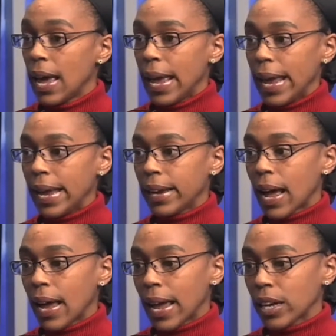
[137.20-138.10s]
And
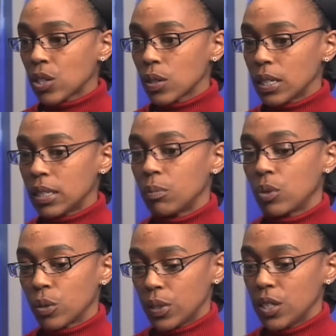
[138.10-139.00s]
I actually did
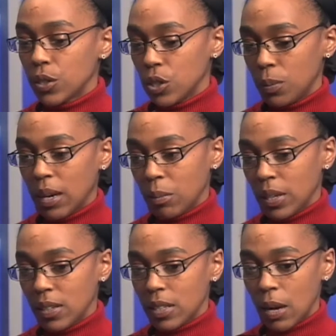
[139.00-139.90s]
more research about them
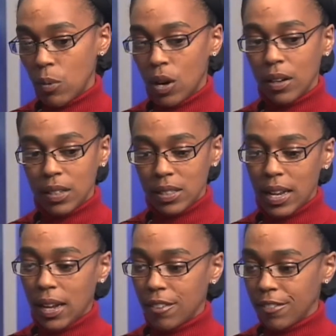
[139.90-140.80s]
because I wanted to
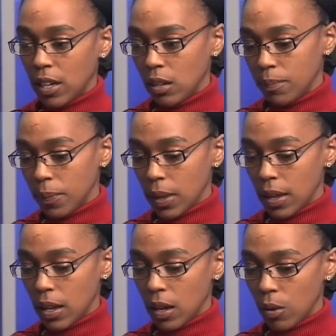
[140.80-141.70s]
have
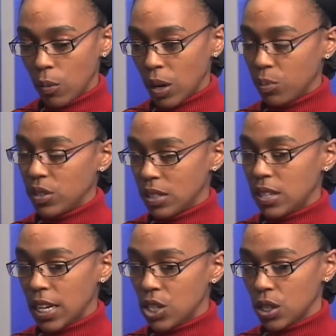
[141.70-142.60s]
a
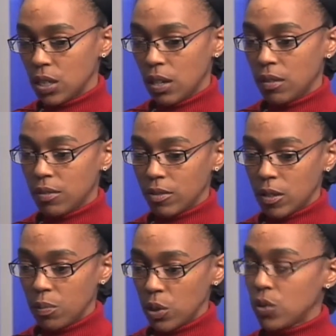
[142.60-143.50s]
representation of the
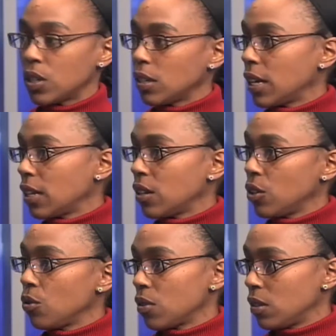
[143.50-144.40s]
music that the
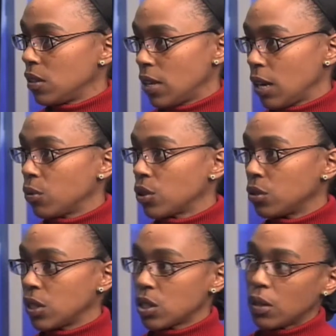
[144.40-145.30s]
youth of today were
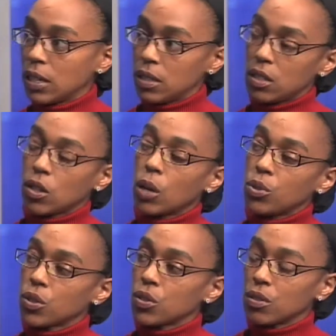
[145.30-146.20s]
doing. So I did
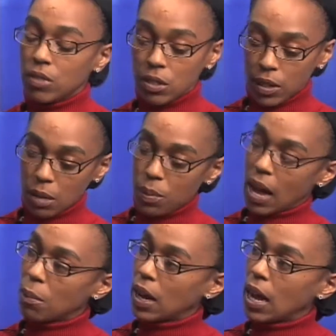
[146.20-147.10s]
sculptures of little hip
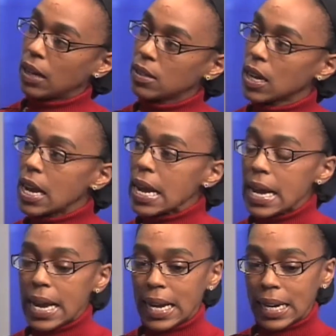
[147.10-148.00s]
hop guys.
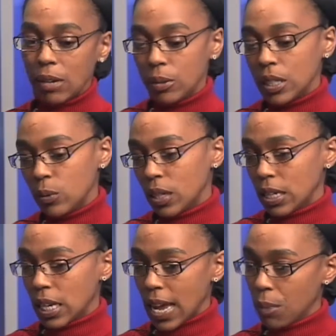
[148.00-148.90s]
Okay. And I really wanted to
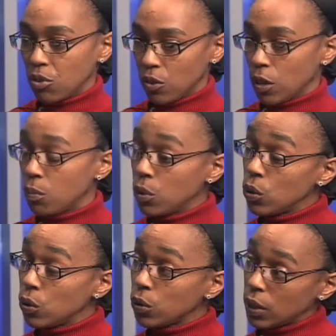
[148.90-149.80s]
capture their
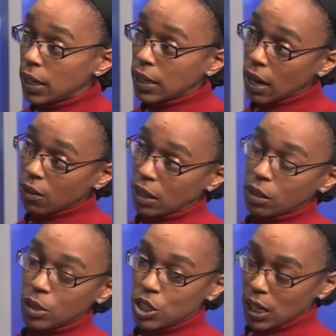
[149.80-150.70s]
mood and how they are
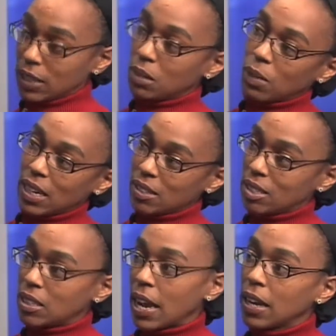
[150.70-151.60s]
rejected by
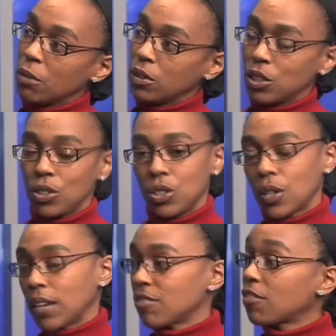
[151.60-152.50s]
society when they're just
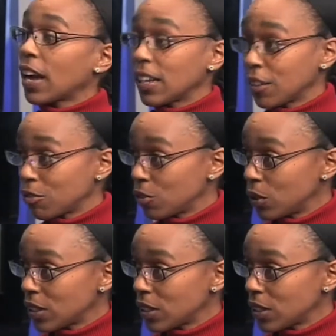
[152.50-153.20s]
trying to find their voice.